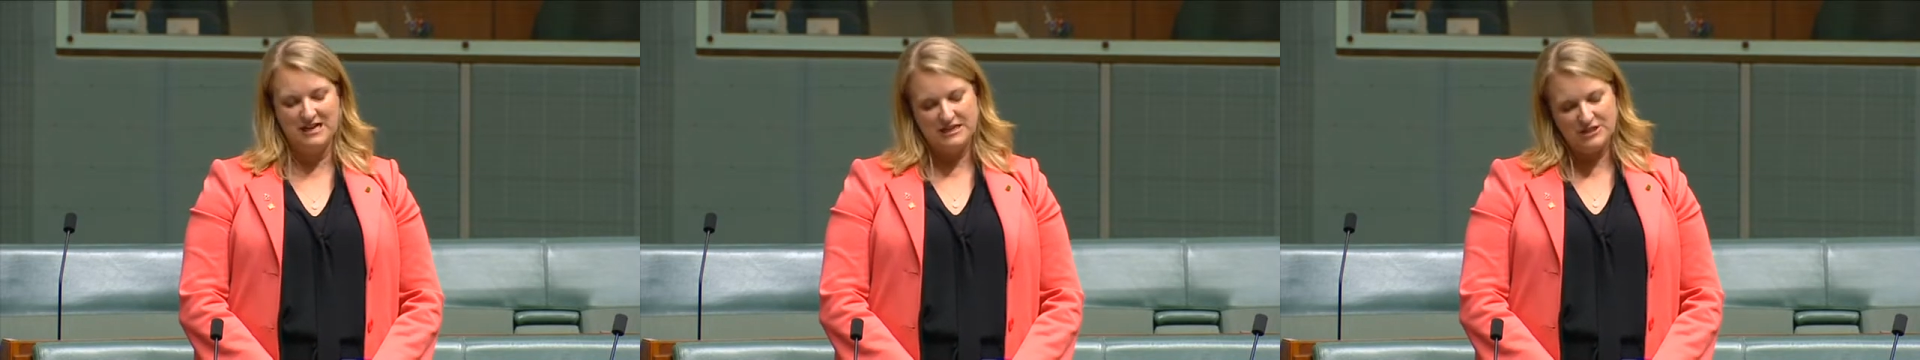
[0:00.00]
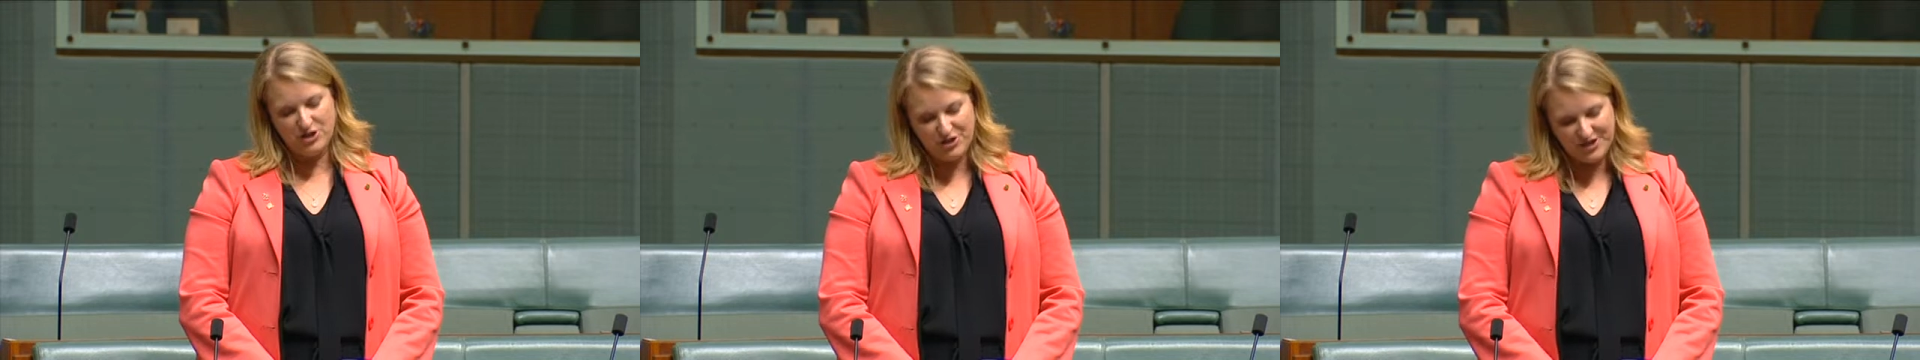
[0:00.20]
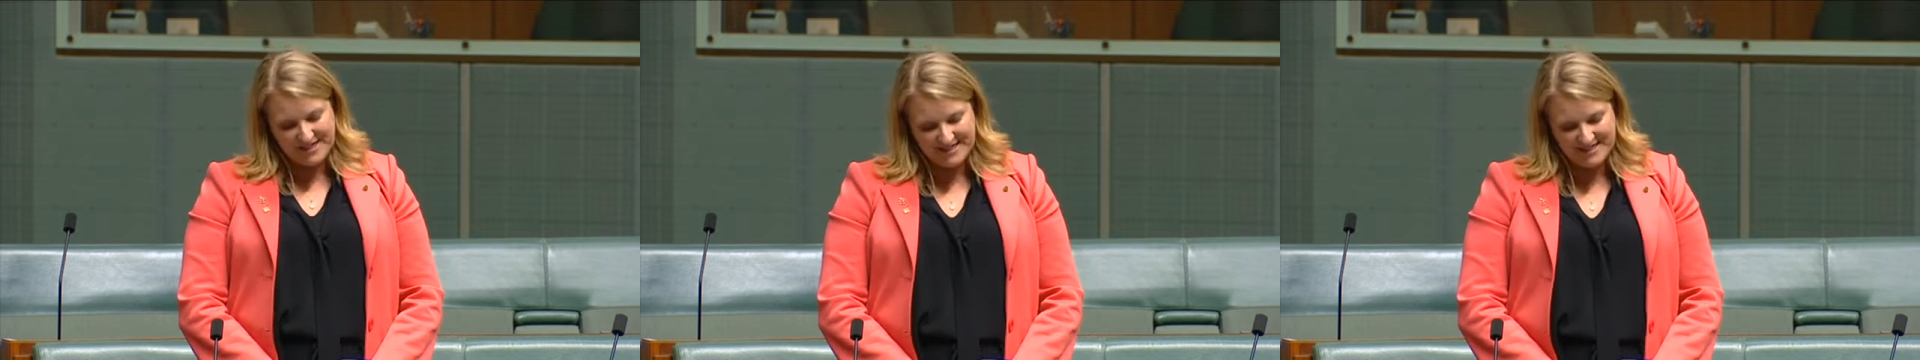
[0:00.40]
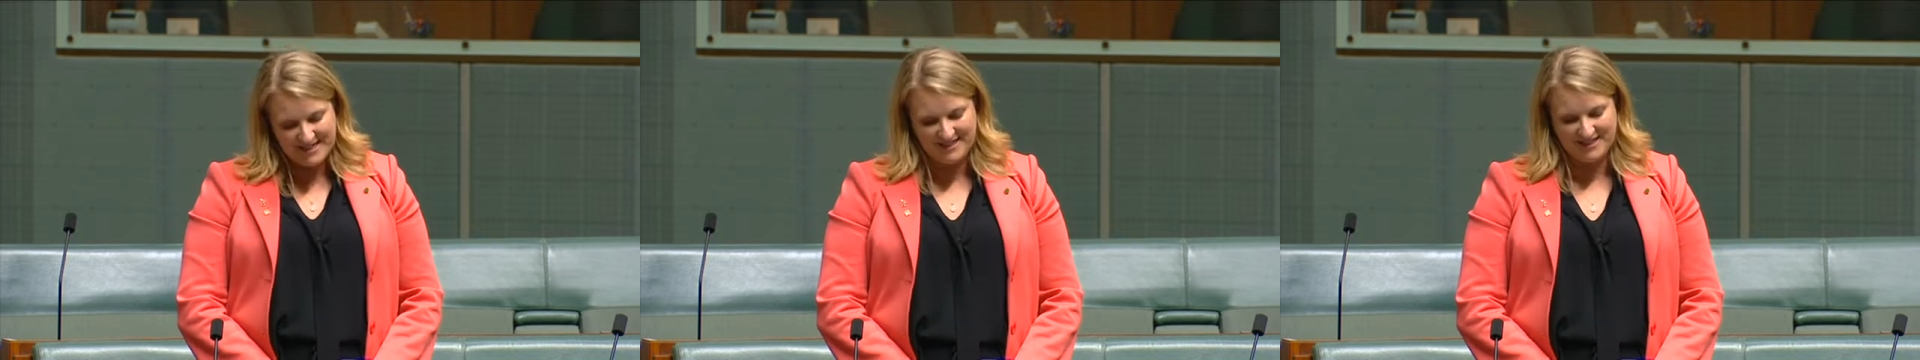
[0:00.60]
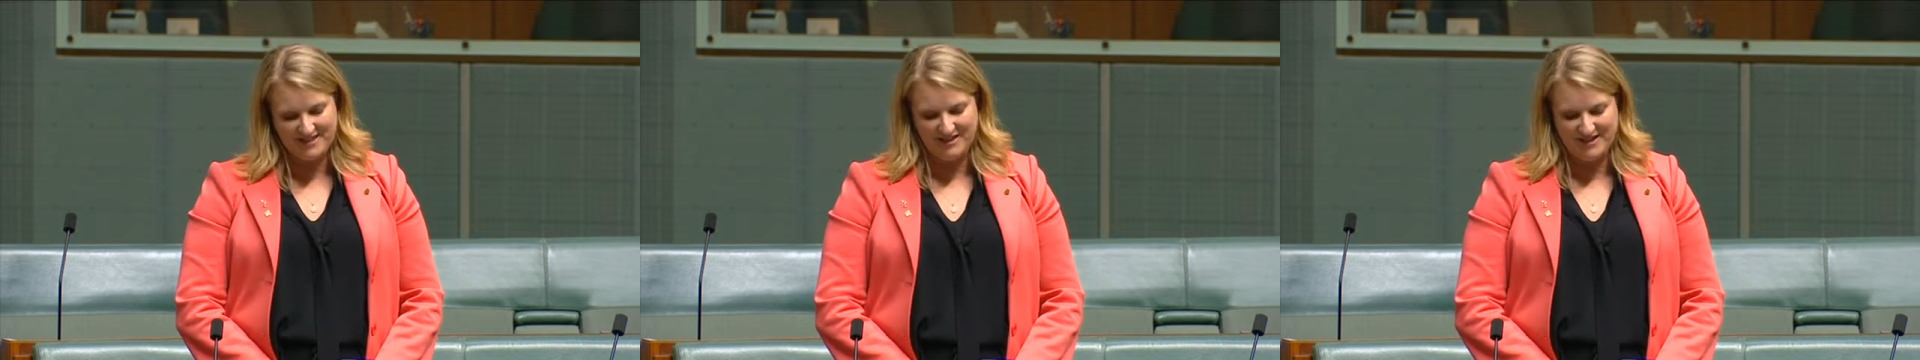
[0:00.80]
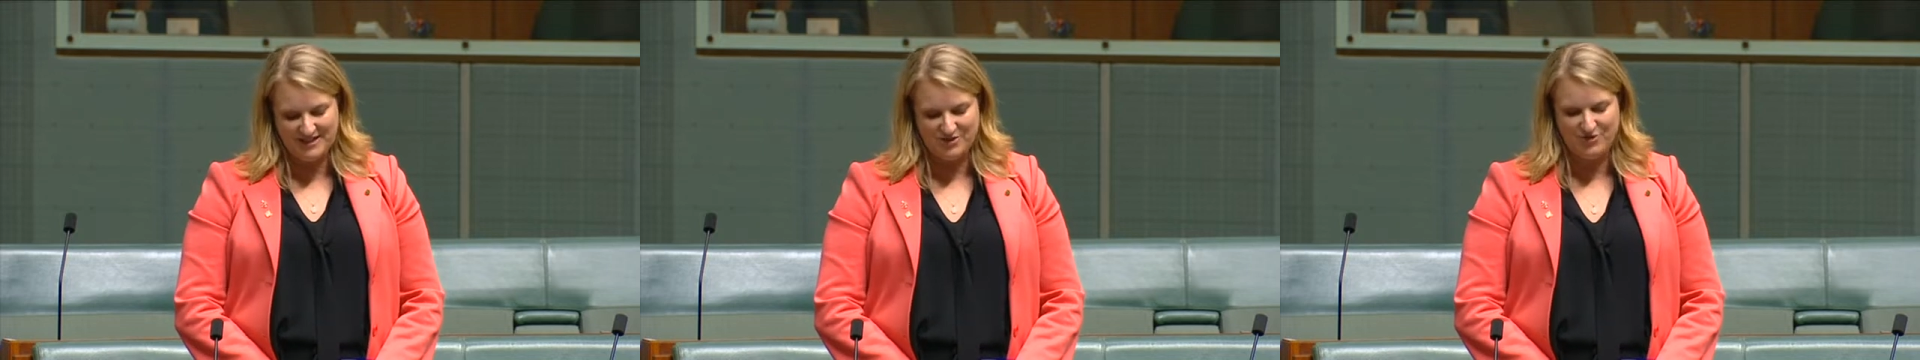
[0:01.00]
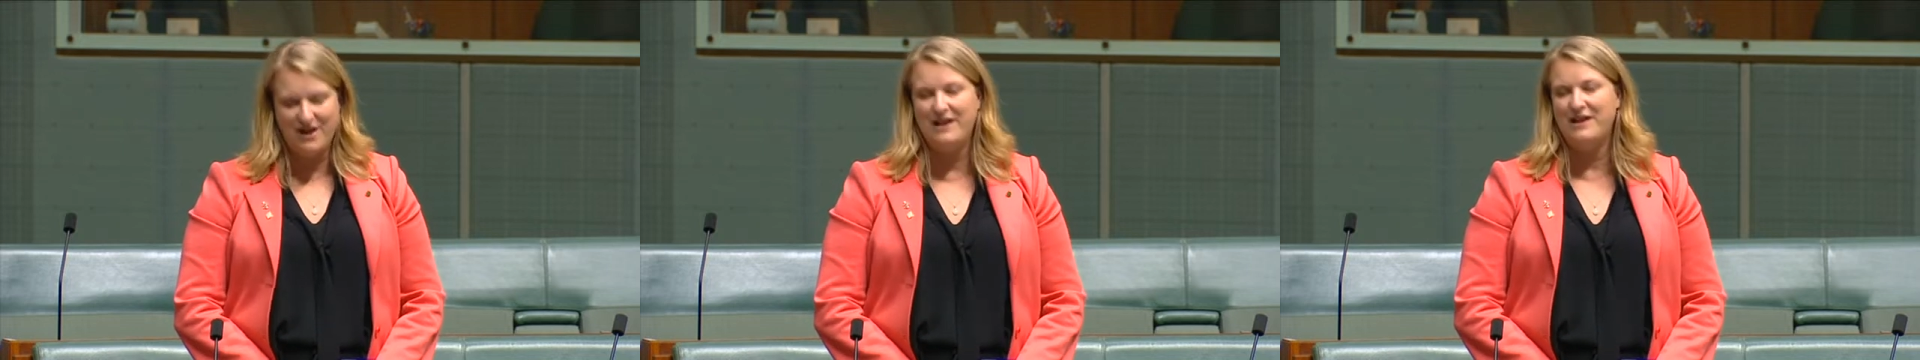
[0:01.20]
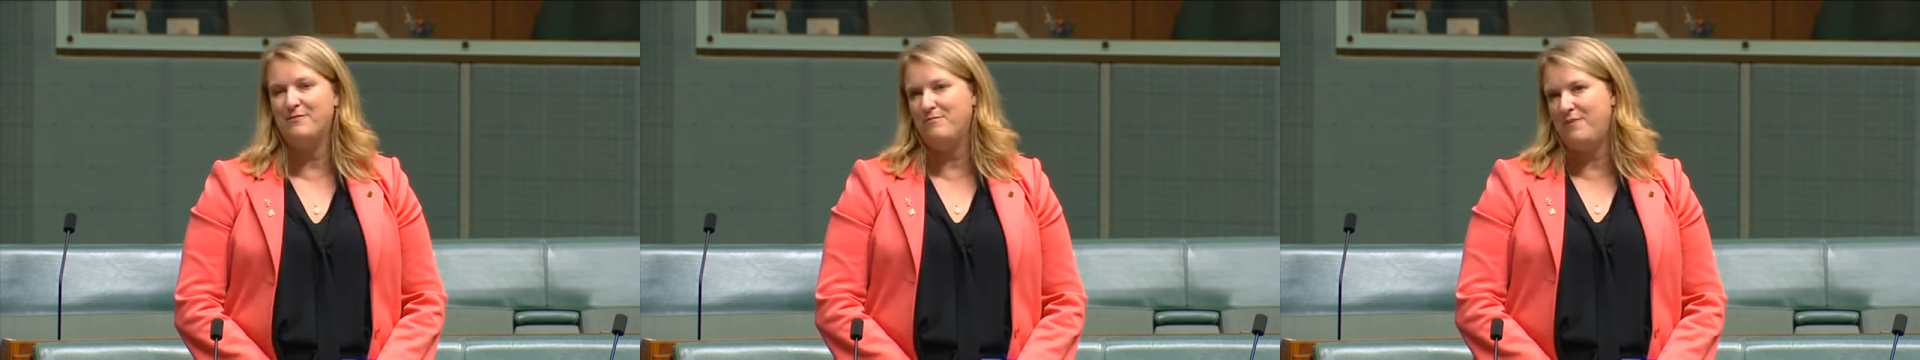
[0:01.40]
should exist in the
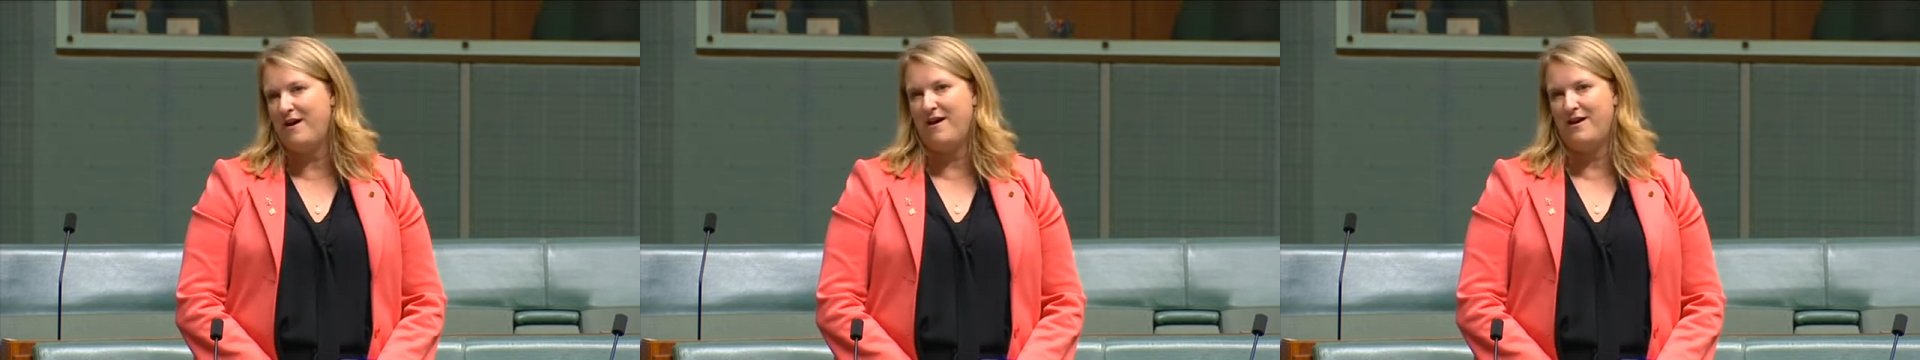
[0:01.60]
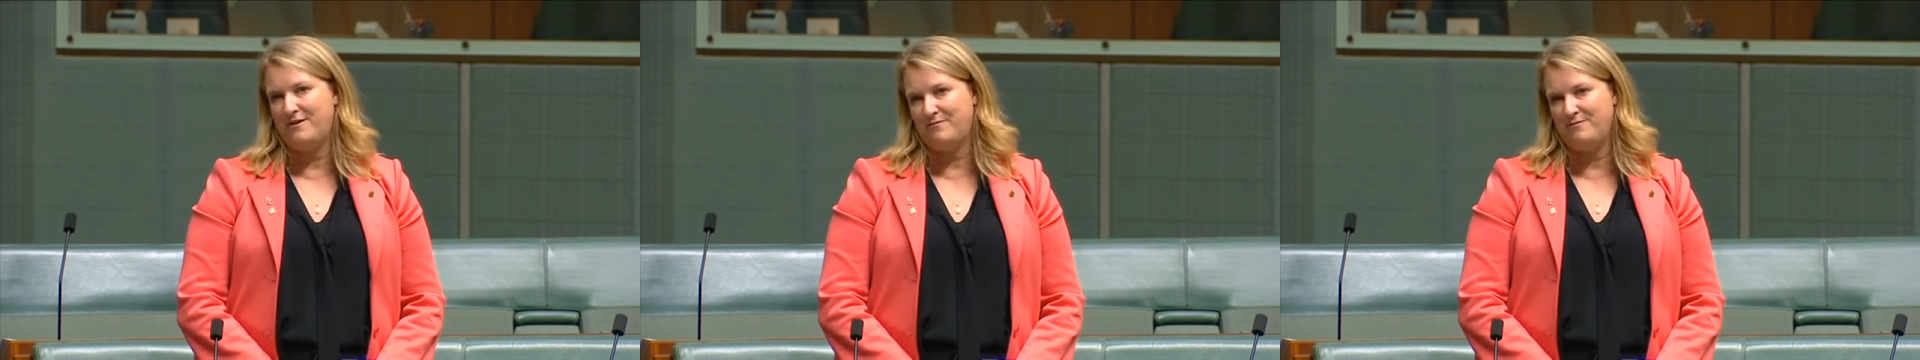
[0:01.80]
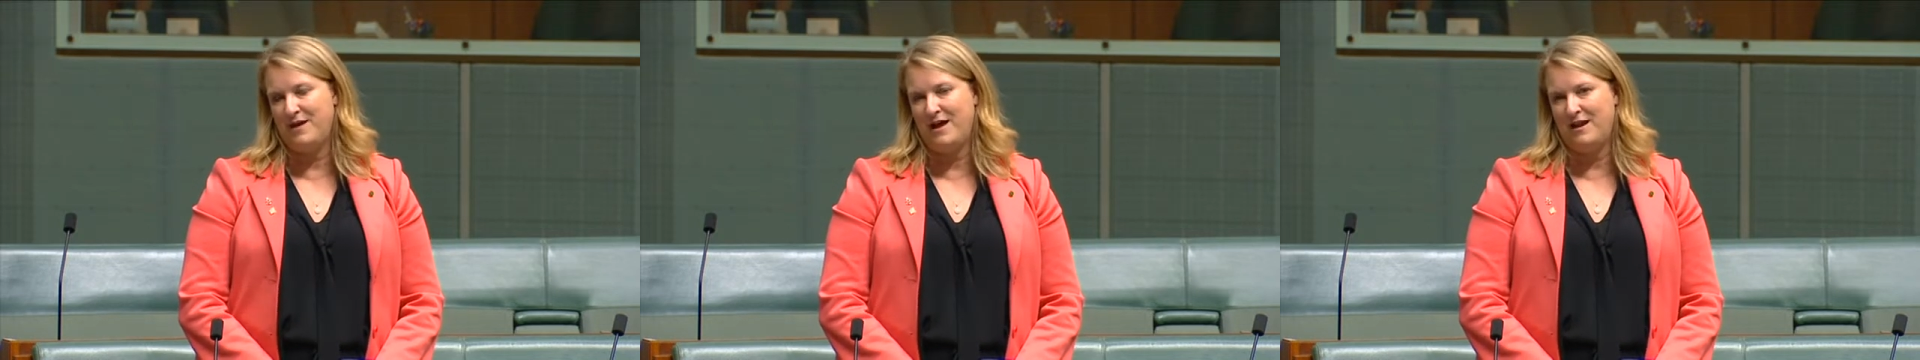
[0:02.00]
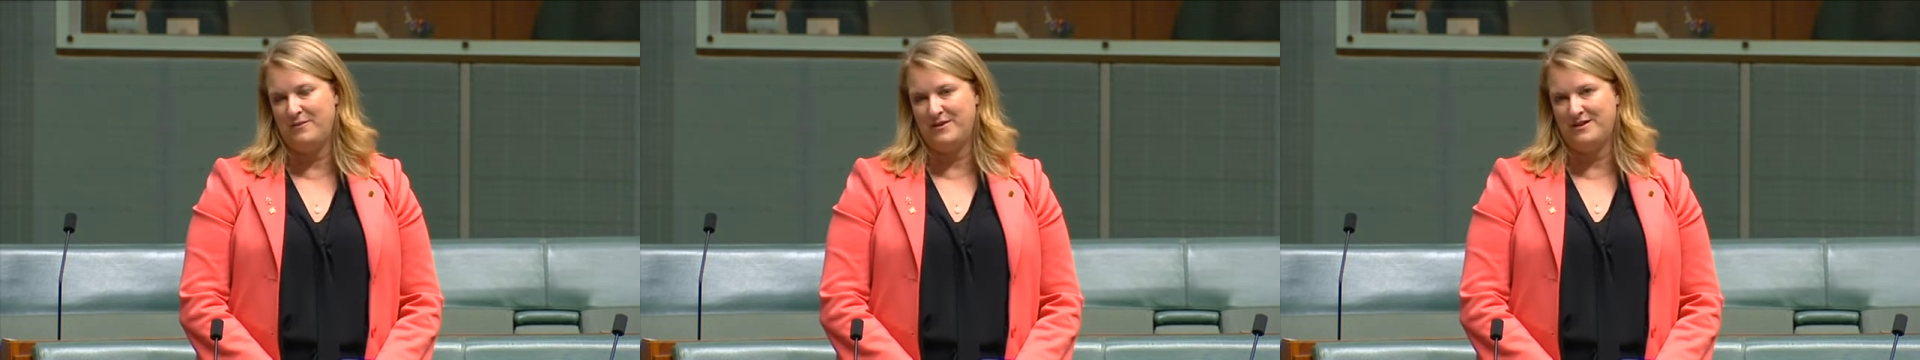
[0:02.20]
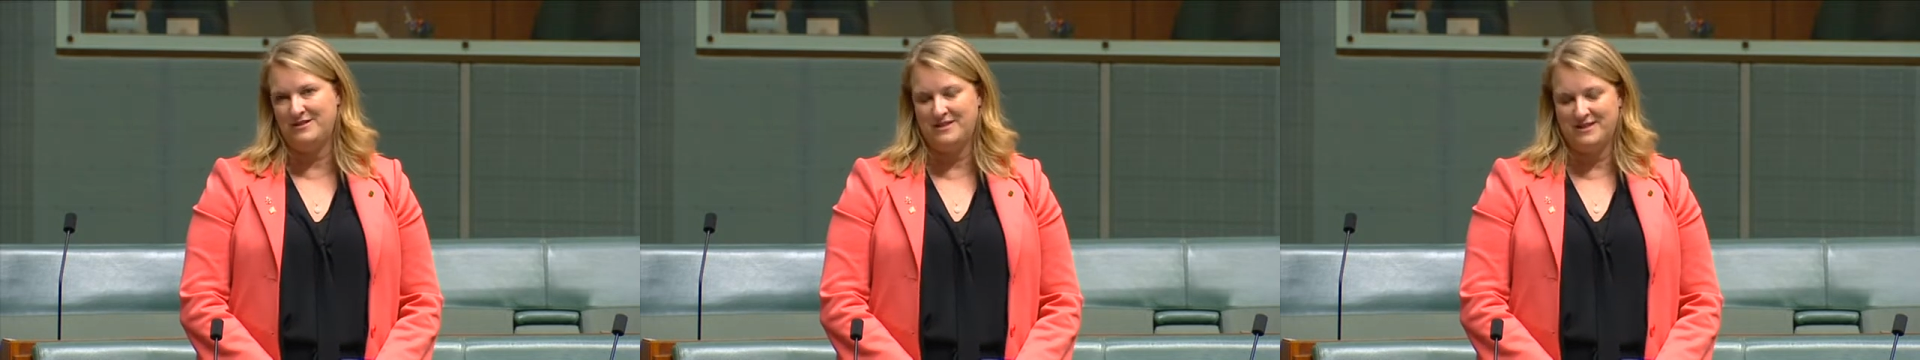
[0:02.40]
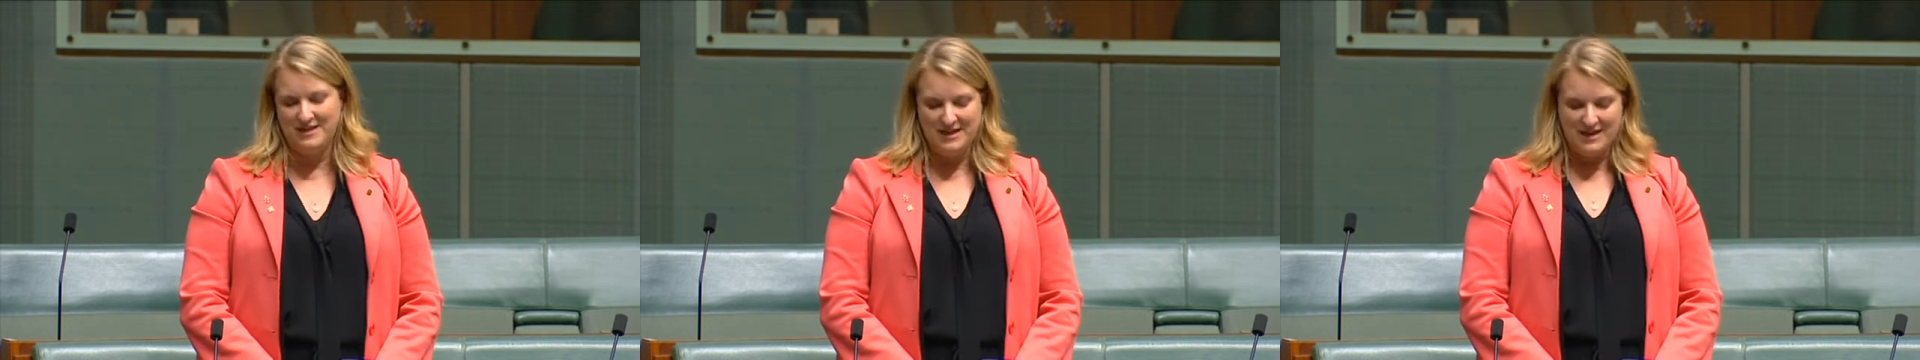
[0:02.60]
Australian parliament.